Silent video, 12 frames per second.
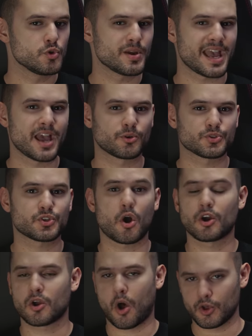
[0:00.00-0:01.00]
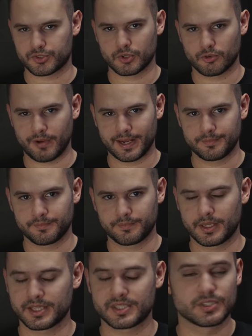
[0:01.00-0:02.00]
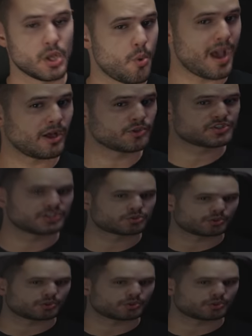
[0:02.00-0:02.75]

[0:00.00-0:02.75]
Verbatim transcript: Viewing angles are also great. It's no LG